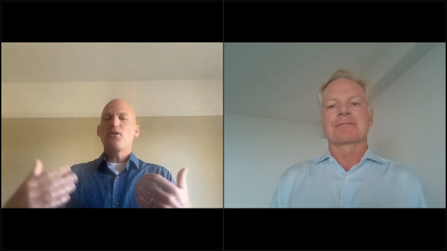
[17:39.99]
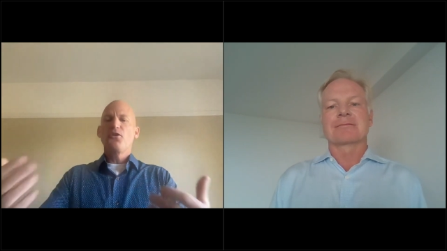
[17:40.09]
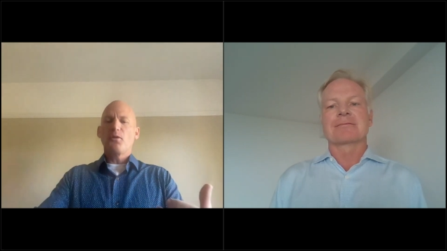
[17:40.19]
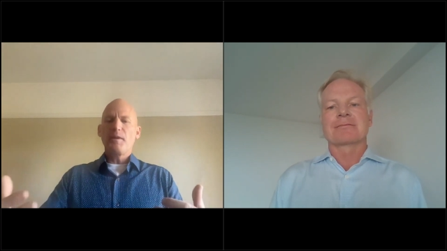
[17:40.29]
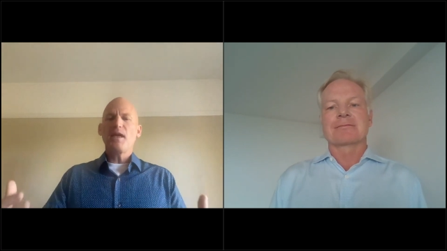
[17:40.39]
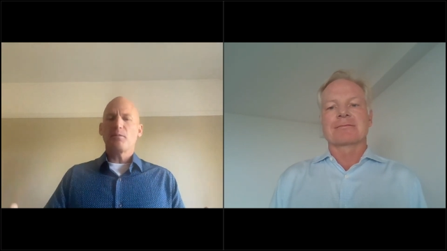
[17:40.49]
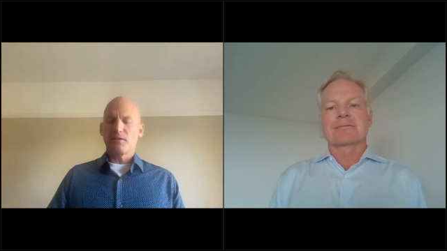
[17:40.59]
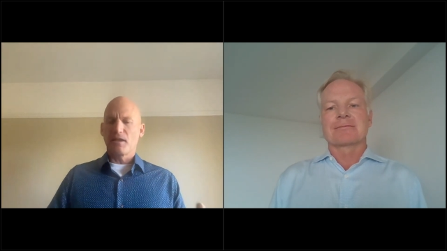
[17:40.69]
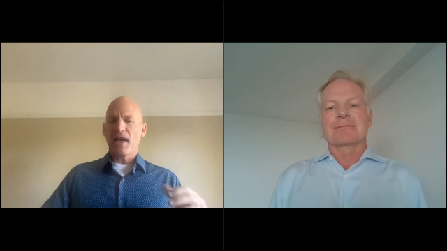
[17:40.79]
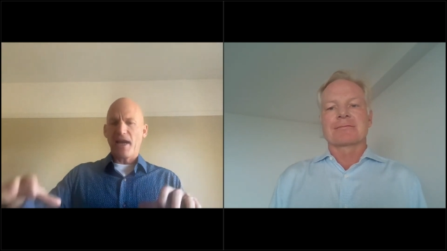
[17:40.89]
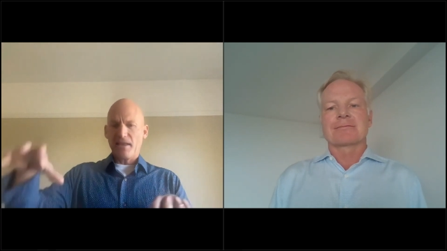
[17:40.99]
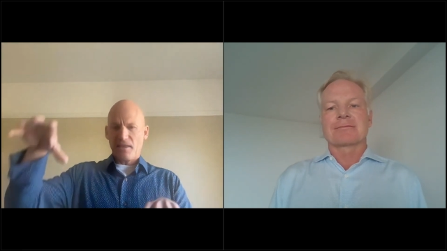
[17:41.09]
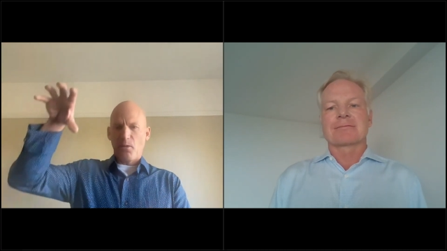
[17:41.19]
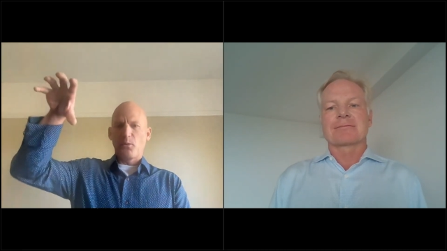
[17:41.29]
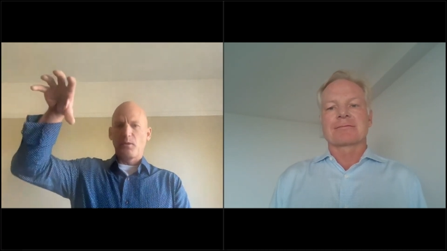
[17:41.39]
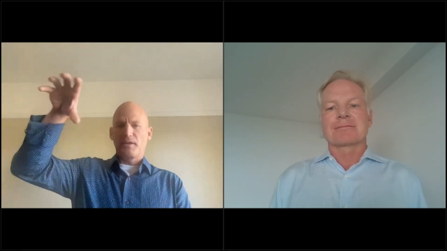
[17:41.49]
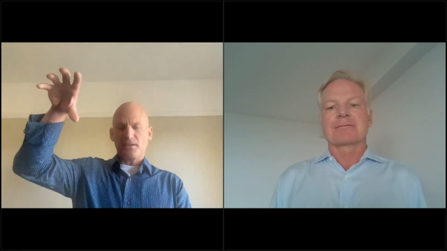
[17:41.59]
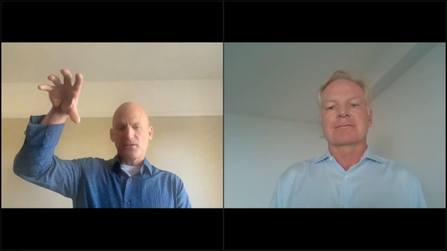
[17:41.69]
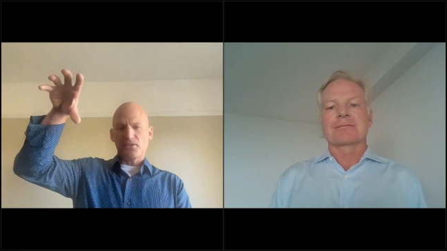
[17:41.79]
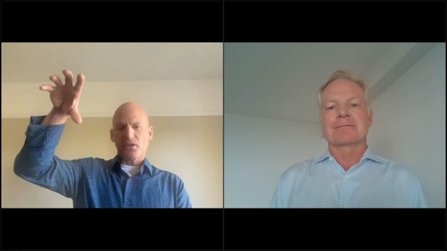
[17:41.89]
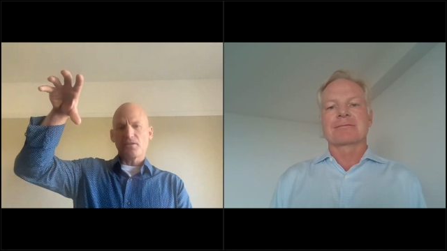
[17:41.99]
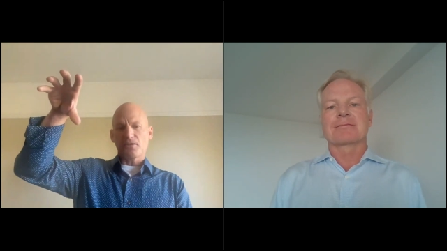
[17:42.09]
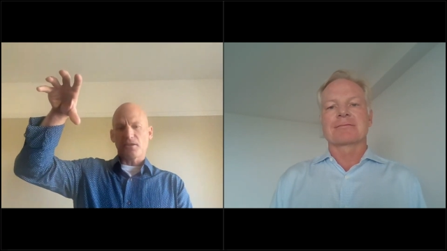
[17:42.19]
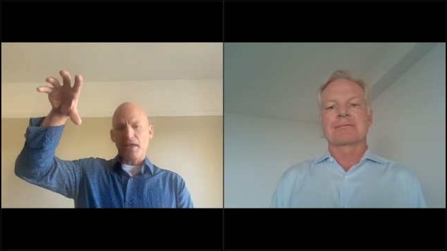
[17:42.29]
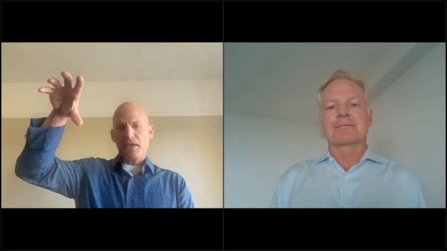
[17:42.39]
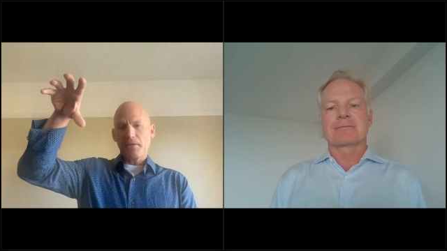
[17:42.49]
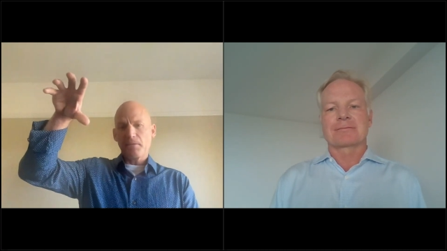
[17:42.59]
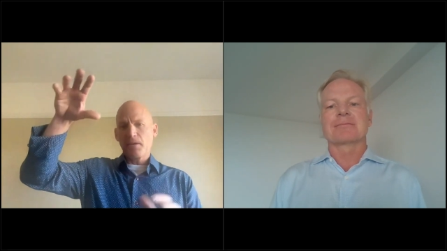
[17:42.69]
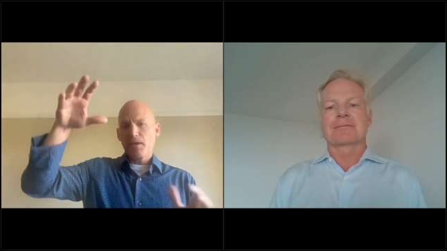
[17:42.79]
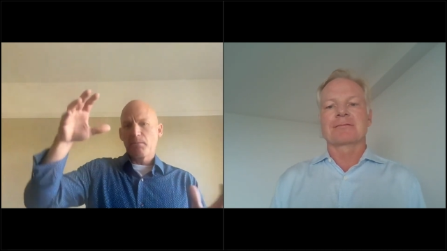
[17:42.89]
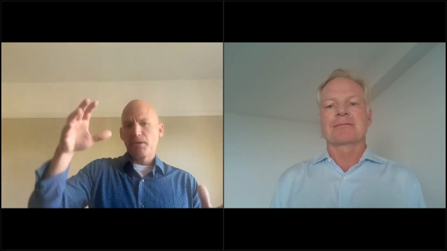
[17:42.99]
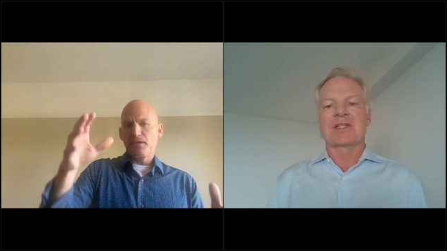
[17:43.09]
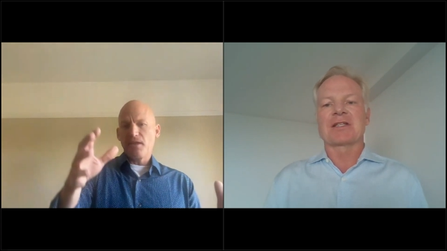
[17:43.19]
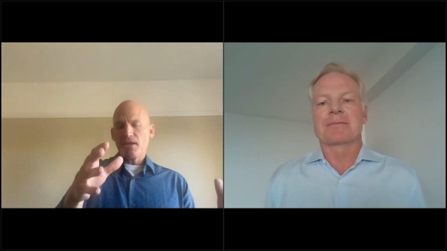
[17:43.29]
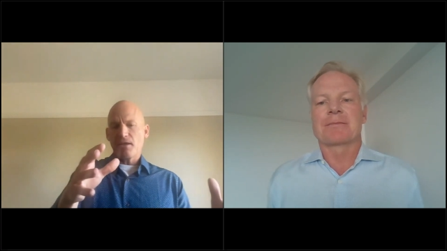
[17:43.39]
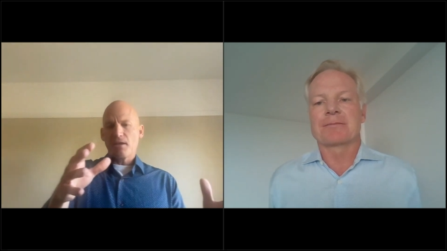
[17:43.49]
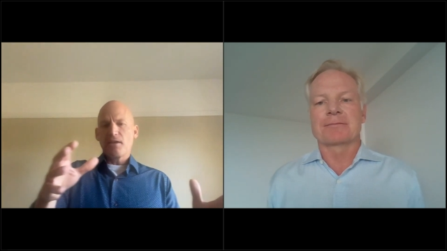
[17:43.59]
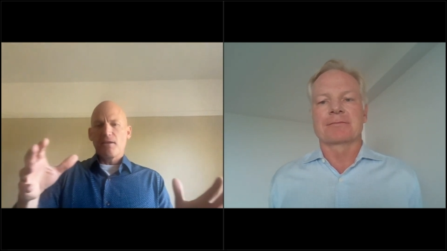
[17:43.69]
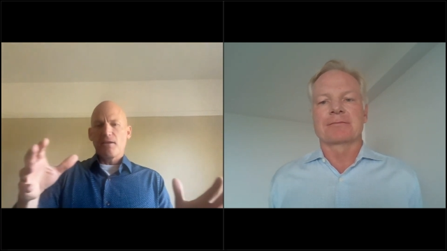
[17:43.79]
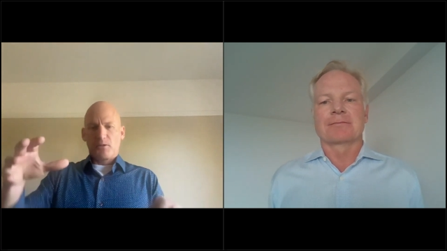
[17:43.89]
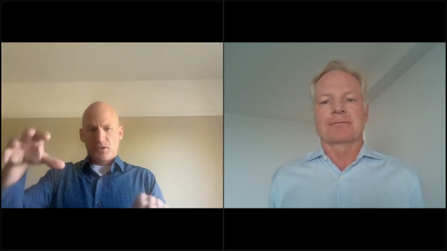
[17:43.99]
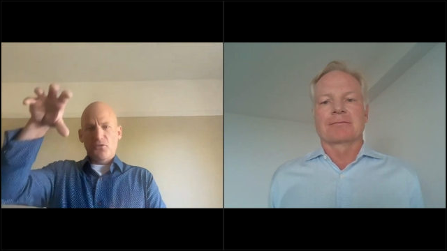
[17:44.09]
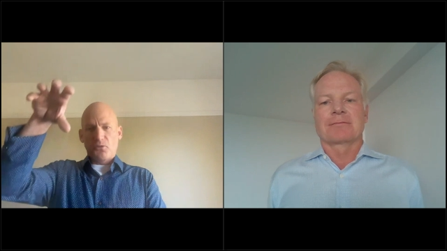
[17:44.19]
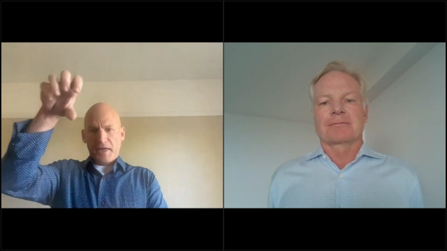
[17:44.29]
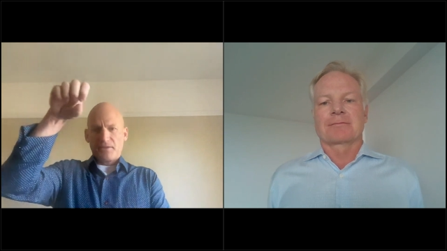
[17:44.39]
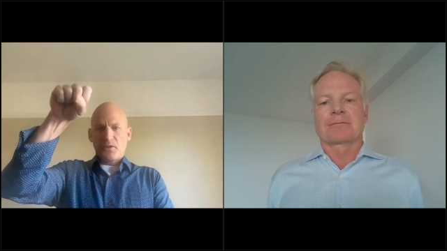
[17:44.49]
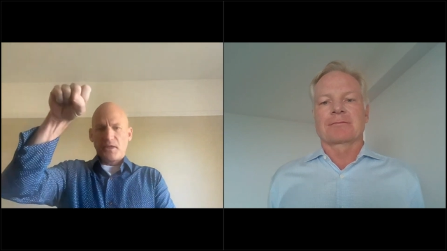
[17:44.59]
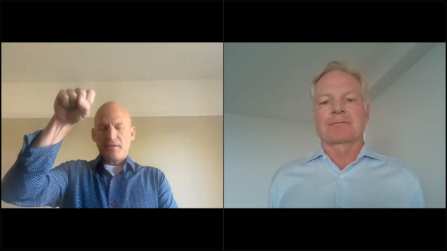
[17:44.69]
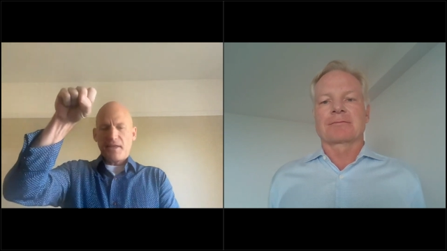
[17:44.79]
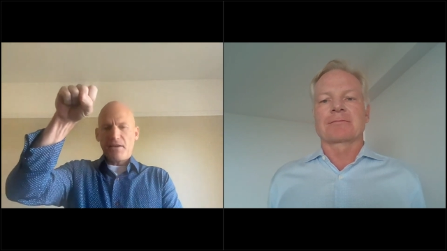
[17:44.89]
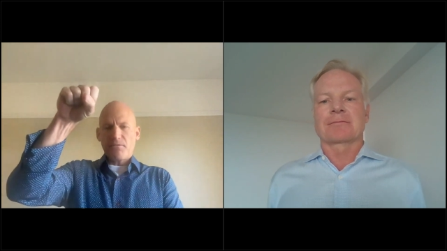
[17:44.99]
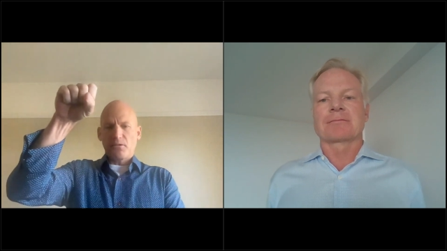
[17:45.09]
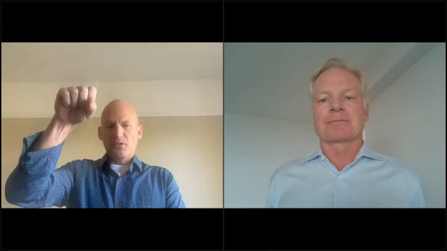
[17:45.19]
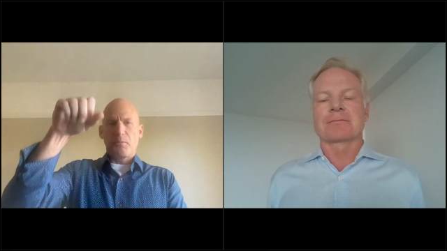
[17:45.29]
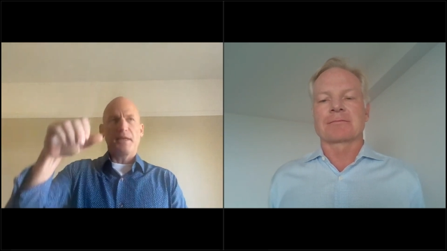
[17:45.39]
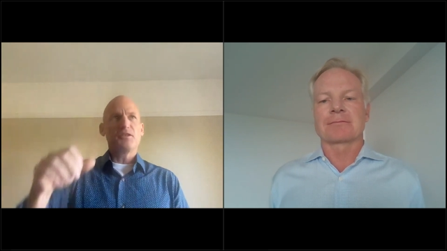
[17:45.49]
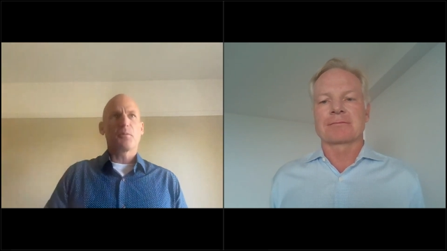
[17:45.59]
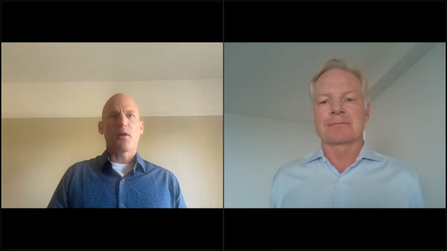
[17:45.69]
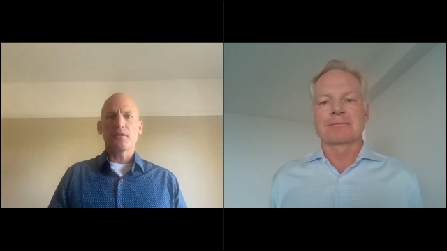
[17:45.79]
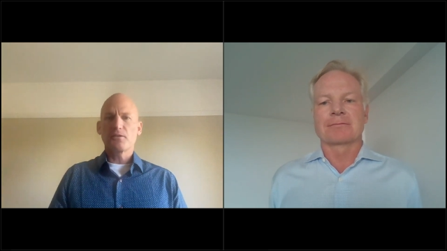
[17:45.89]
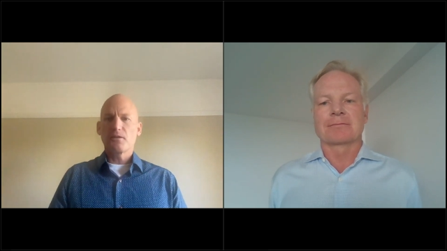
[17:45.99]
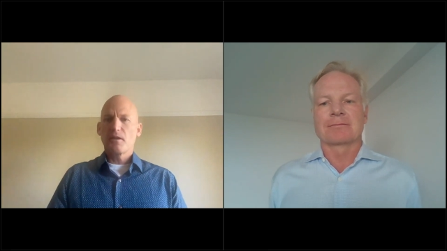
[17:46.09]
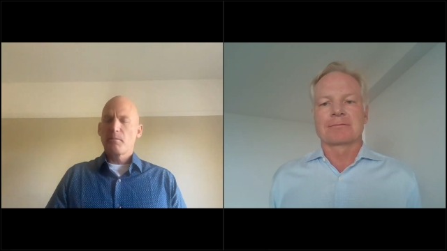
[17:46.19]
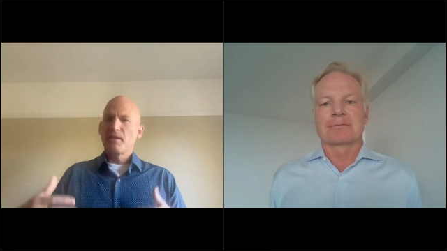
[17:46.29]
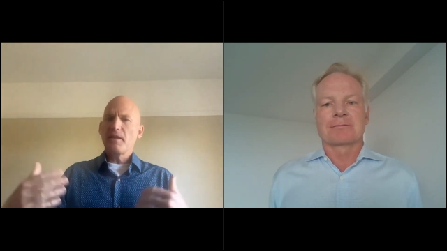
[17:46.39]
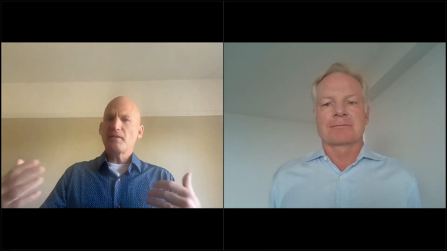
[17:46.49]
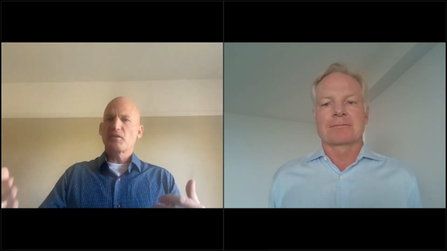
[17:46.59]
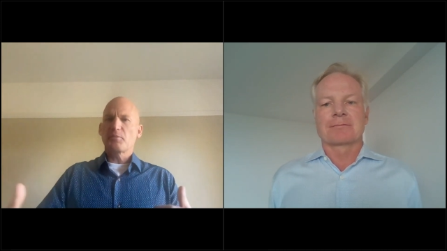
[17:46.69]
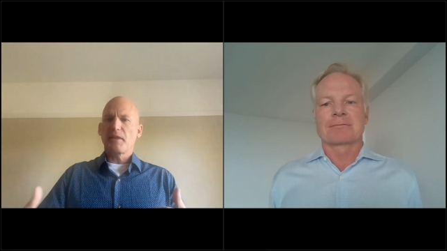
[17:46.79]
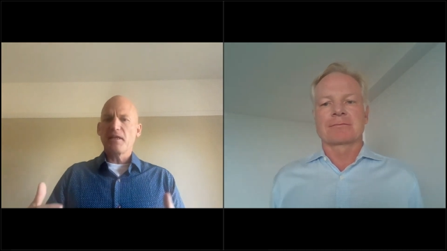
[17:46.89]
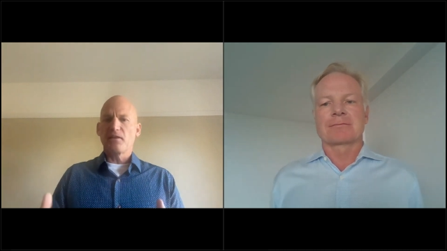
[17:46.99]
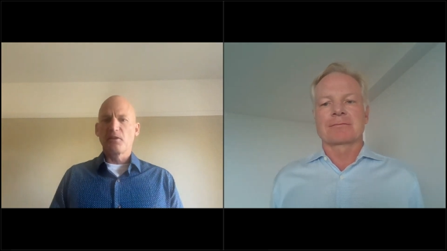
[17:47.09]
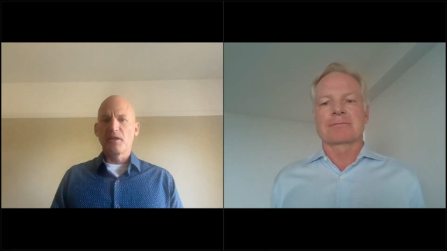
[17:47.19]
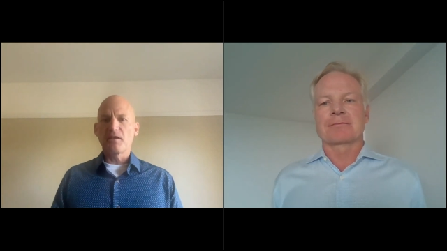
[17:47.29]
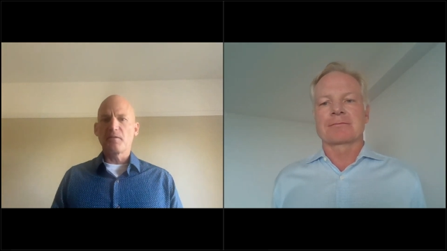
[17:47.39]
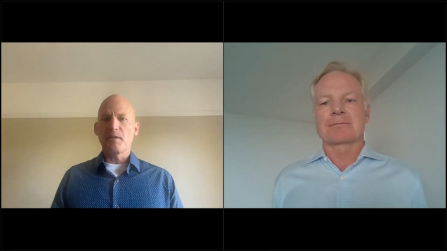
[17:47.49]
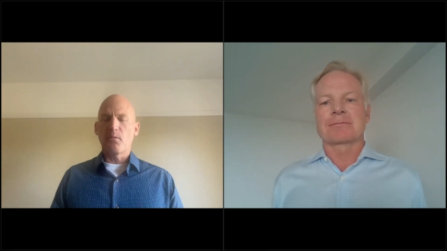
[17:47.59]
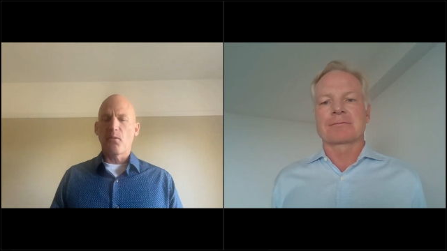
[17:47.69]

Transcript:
Speaker 1: You'll be able to guide them on what that starts like, but yes. then, which is great, it's great to have those benchmarks, but then explain a little bit